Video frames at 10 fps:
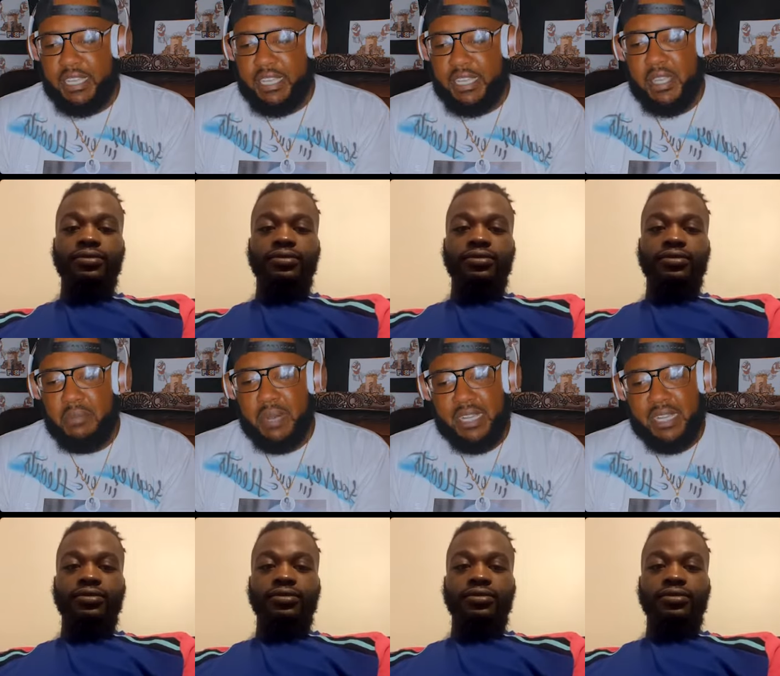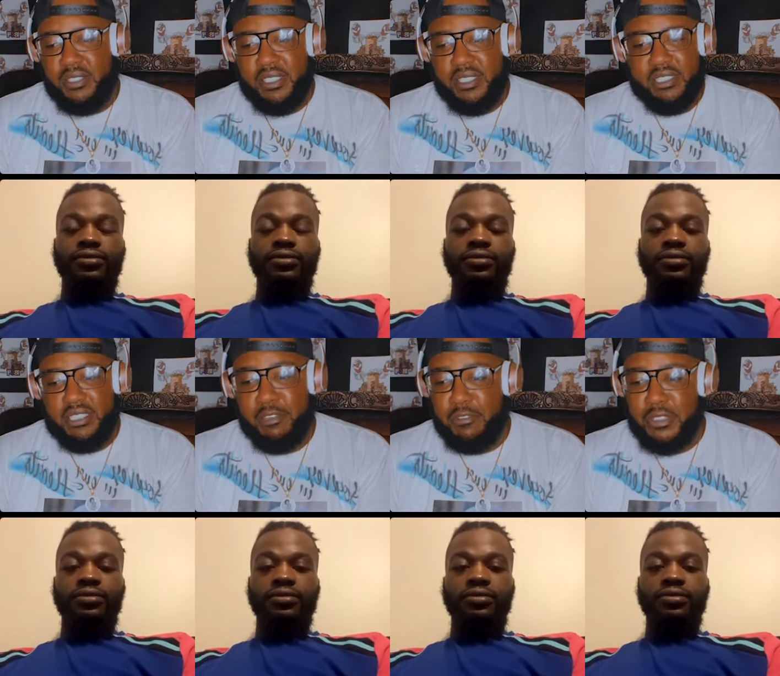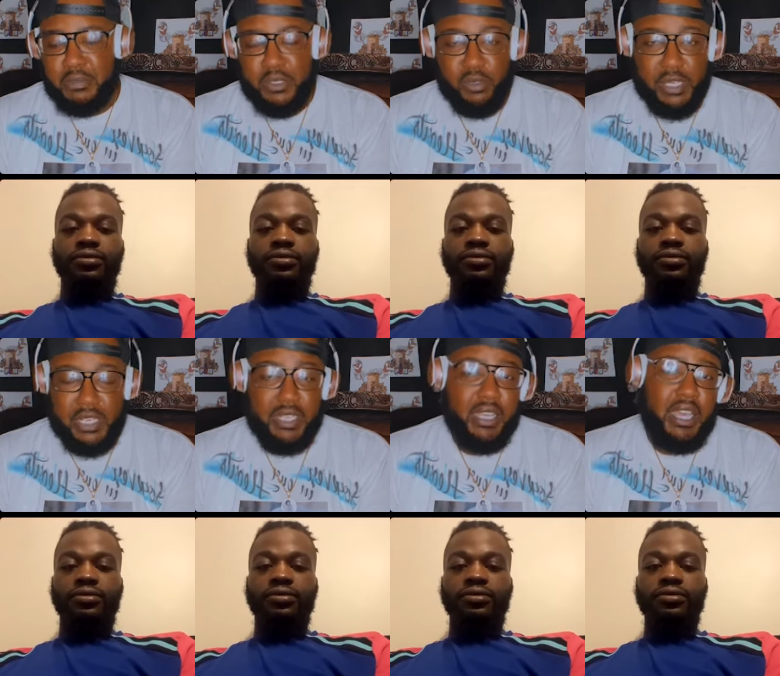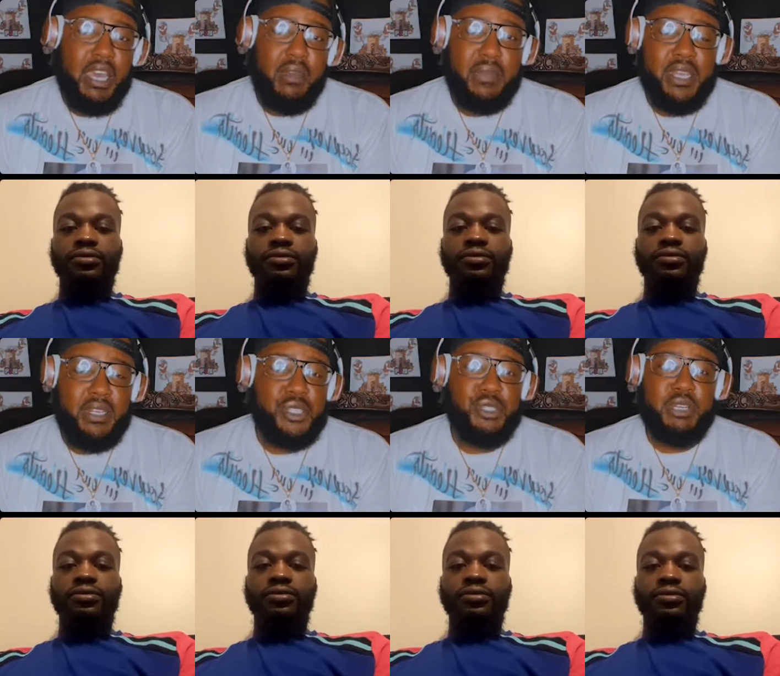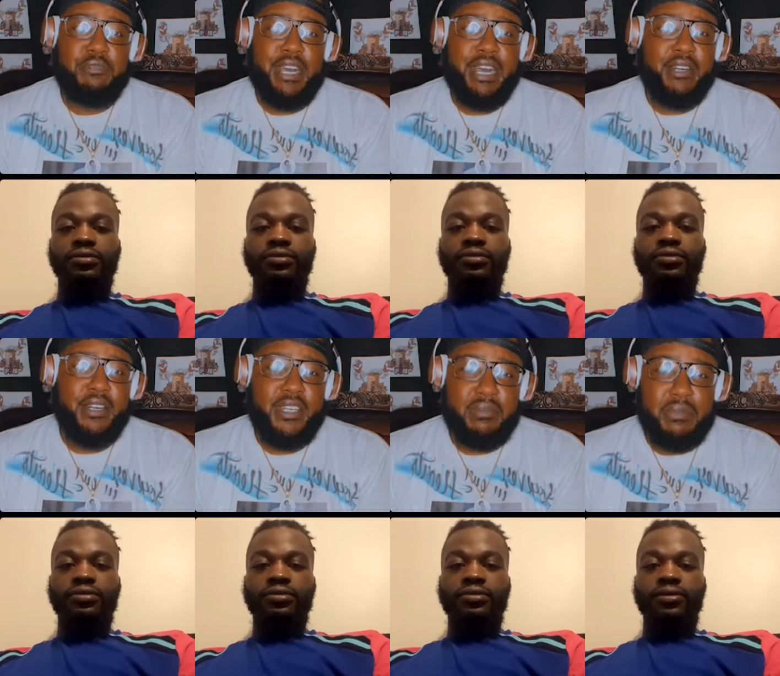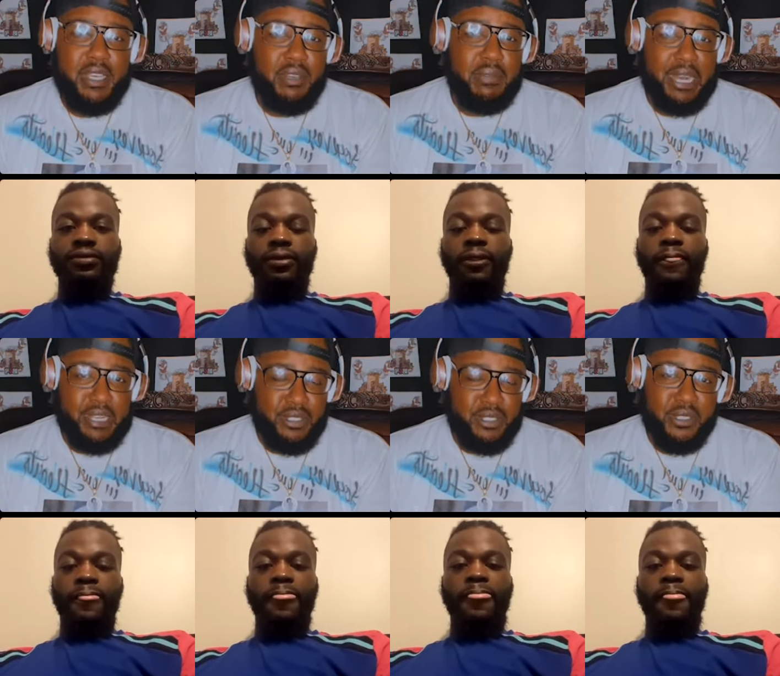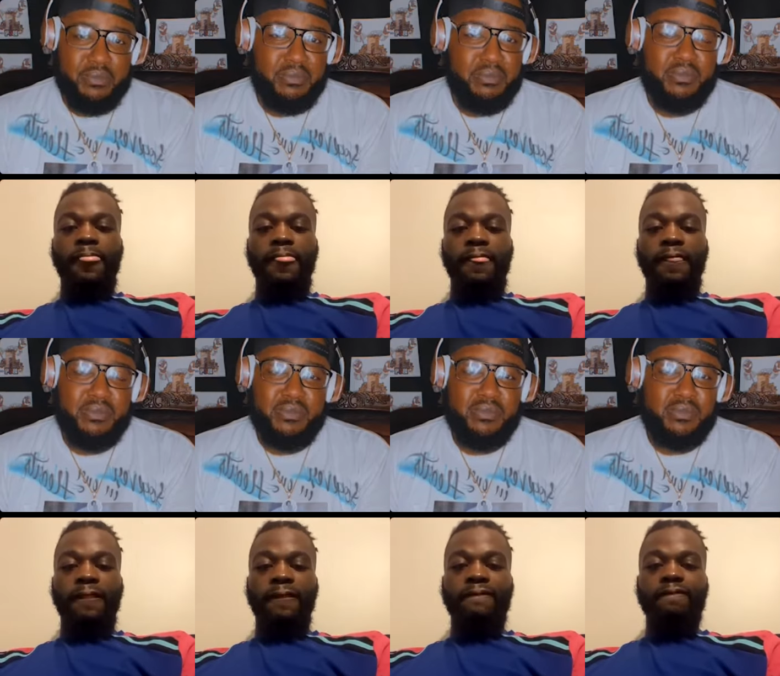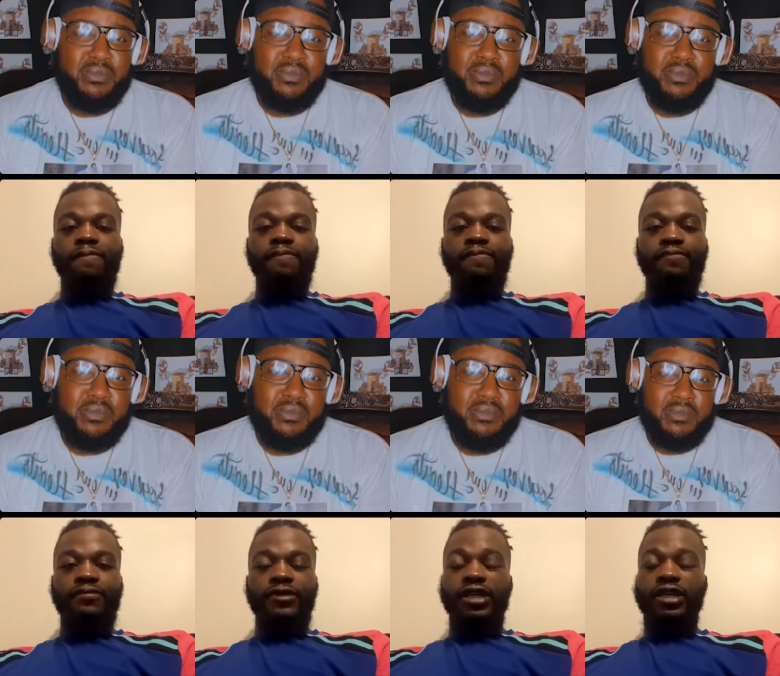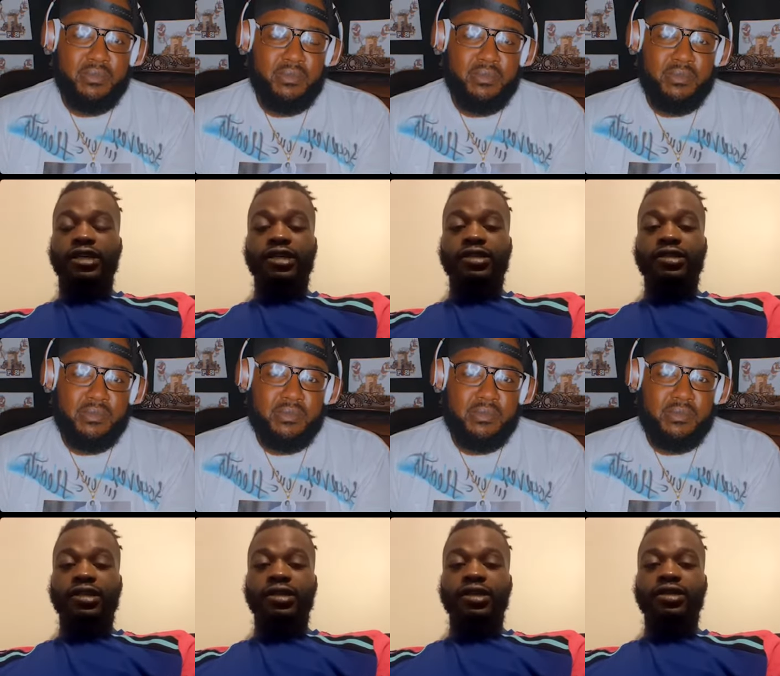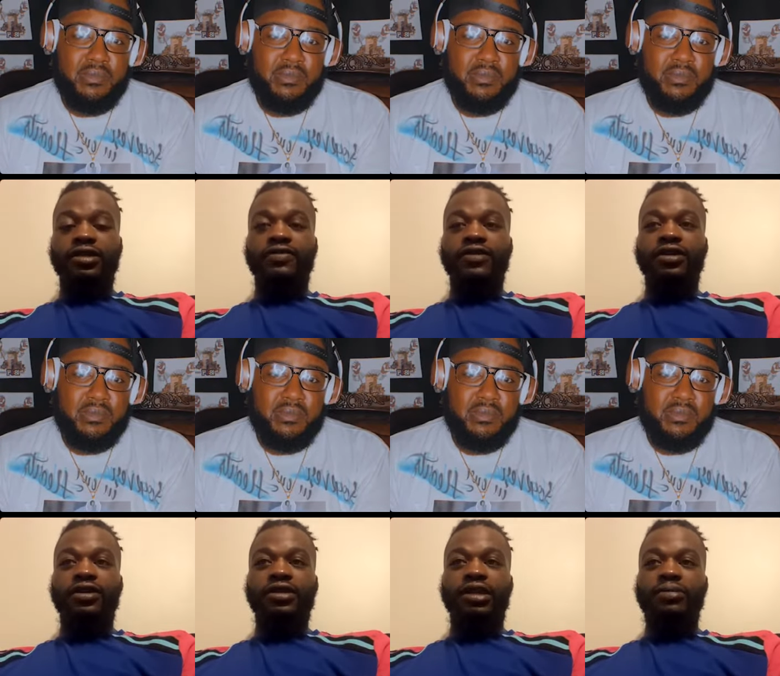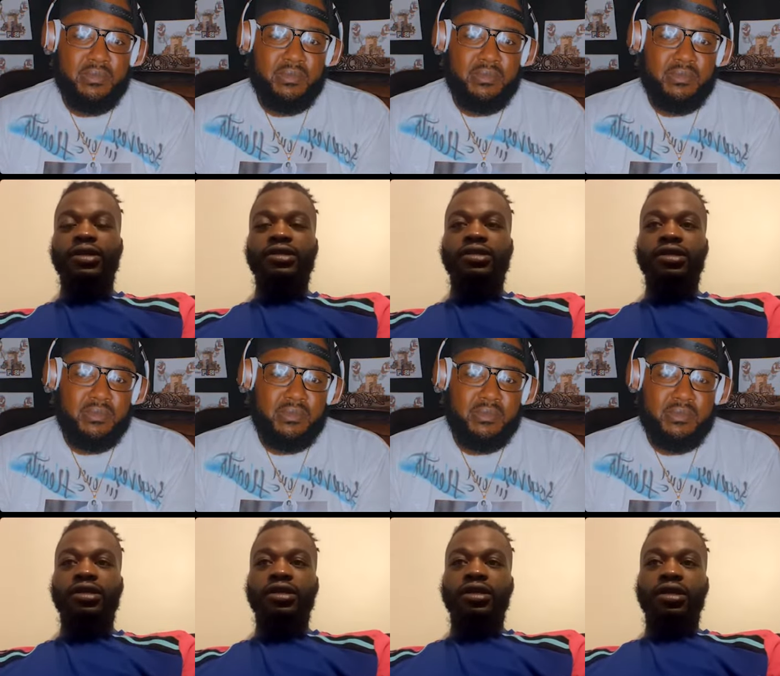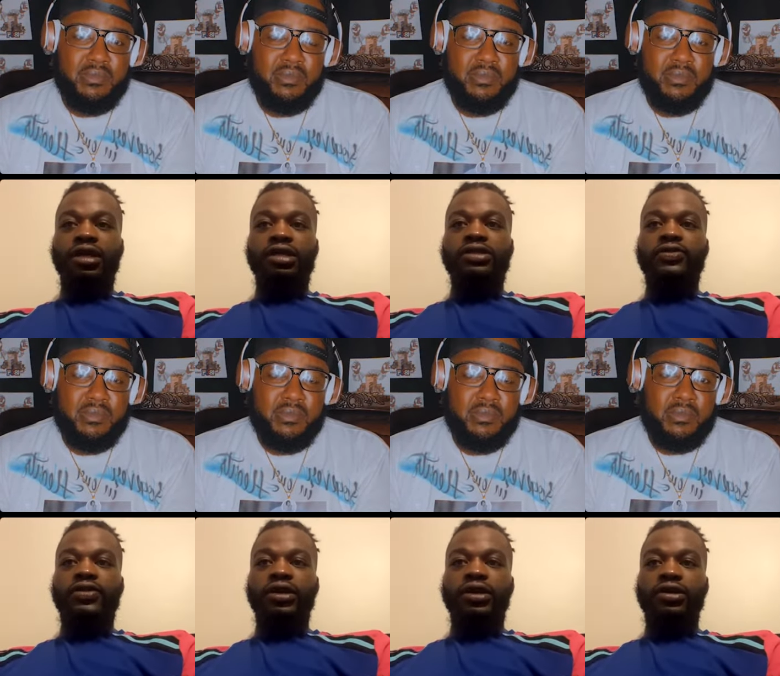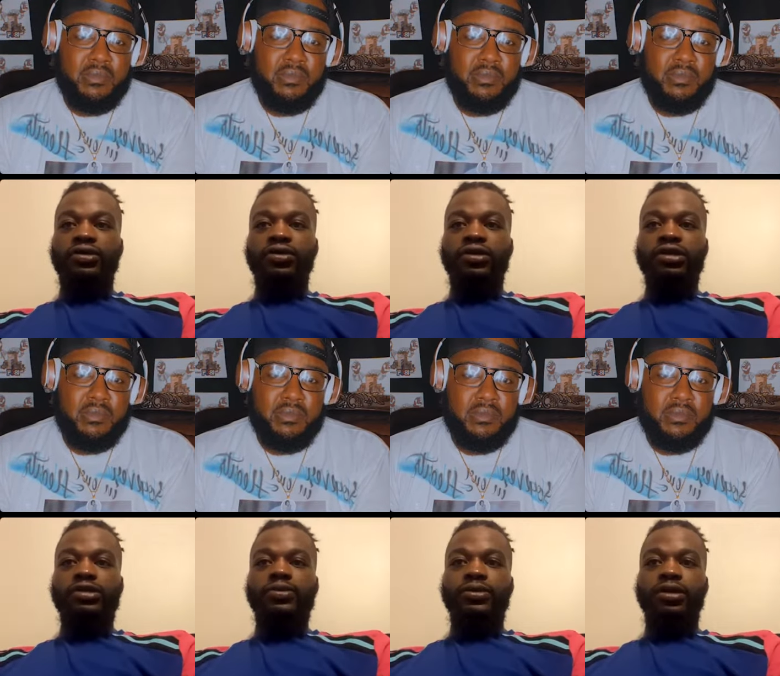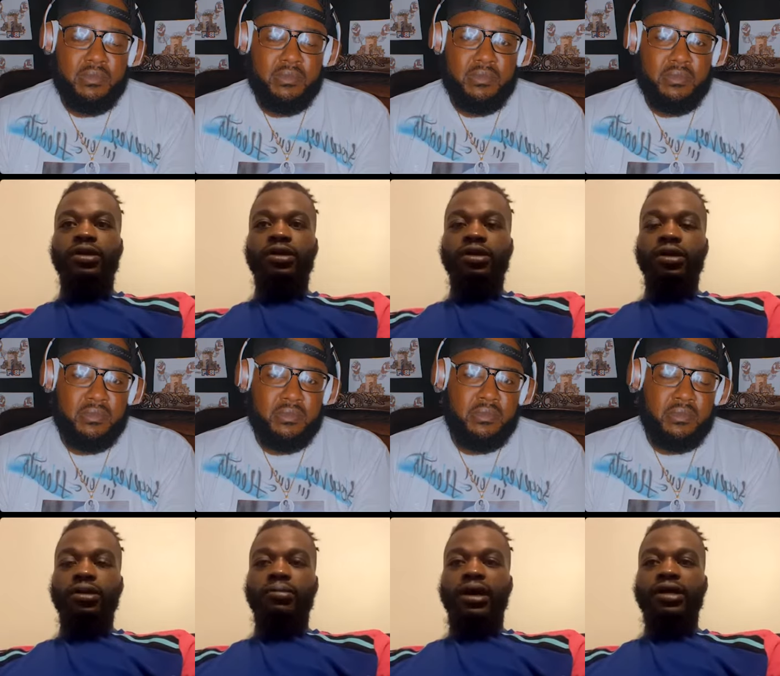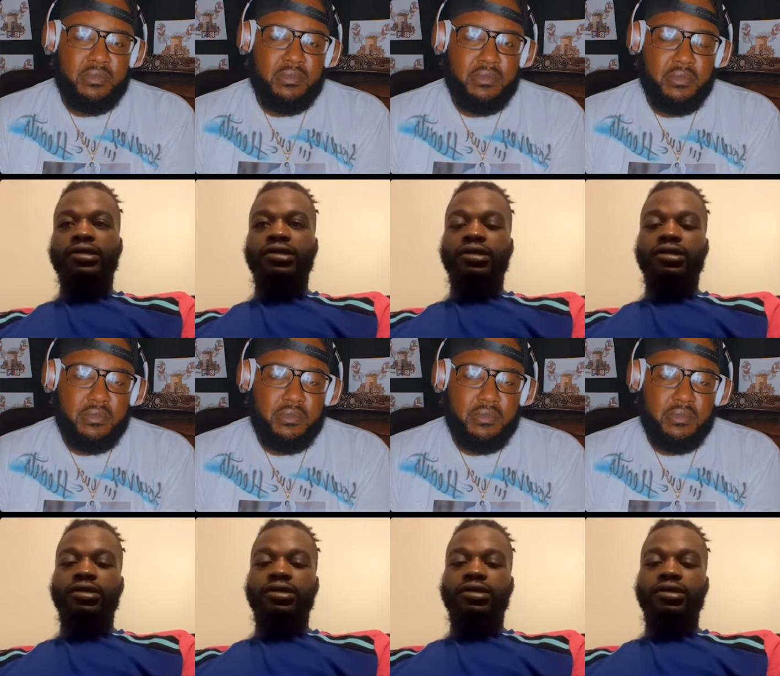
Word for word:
Speaker 1: be a boxer. It's a difference between being a street fighter and being a boxer.
Speaker 2: Yeah, it, it, it very. I mean, it's a it's a very grueling sport. Boxing,